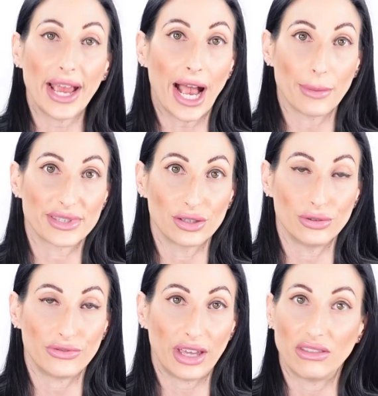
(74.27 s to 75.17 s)

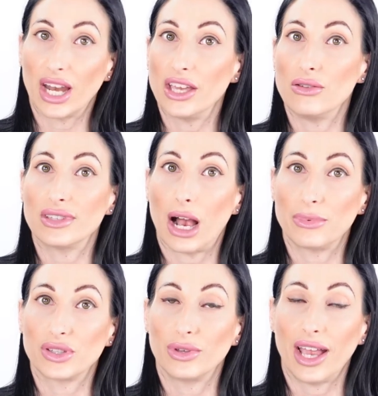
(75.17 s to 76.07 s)
absolute fave that I use
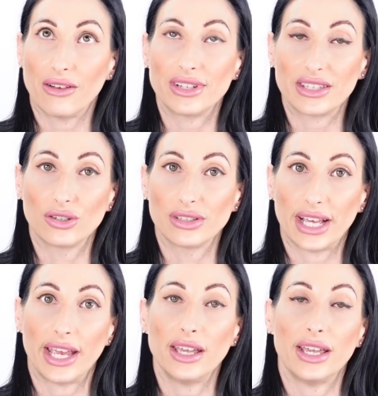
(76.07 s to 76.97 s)
absolutely every single
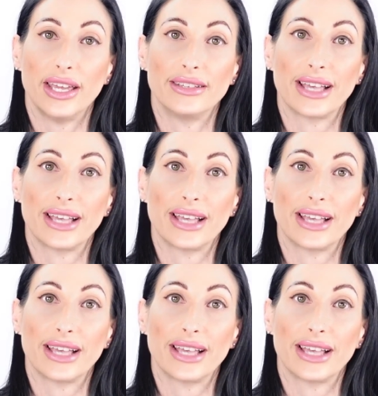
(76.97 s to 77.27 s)
day is